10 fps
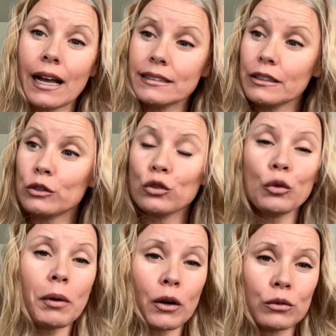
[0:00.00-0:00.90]
I sent you two
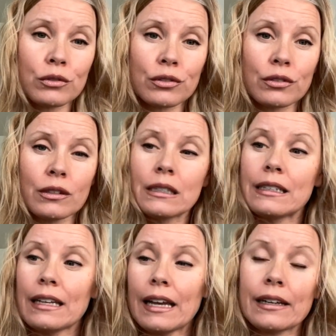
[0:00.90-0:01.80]
boats
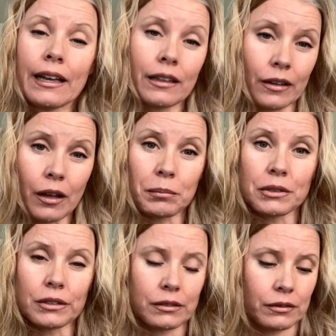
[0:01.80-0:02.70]
and a
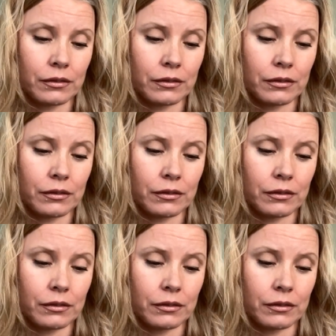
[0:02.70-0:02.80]
helicopter.